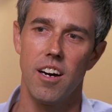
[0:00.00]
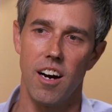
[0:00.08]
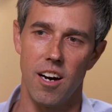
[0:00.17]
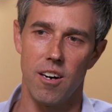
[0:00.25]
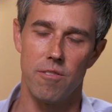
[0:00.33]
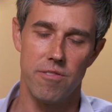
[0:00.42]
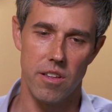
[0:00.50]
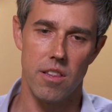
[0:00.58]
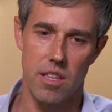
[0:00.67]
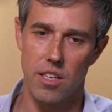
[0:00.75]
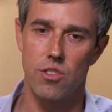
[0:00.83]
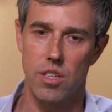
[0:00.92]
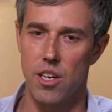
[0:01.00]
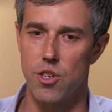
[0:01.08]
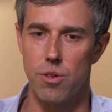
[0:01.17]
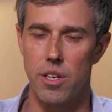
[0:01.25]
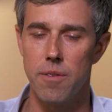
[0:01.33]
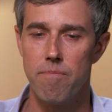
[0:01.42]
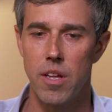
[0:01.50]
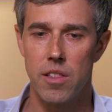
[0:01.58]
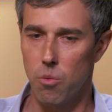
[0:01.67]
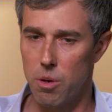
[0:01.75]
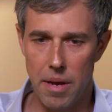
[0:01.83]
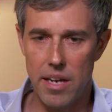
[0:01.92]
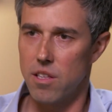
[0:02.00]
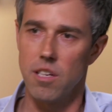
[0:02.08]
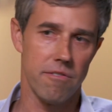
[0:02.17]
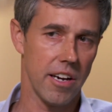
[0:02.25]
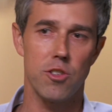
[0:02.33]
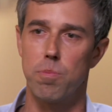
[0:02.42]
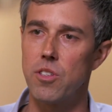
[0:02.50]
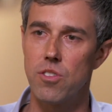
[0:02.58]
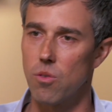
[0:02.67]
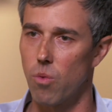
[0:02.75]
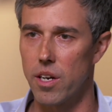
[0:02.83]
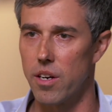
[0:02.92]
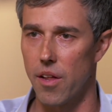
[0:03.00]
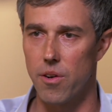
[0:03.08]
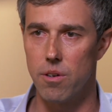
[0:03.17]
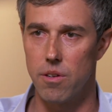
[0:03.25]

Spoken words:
of this country, that we make the investments in one another,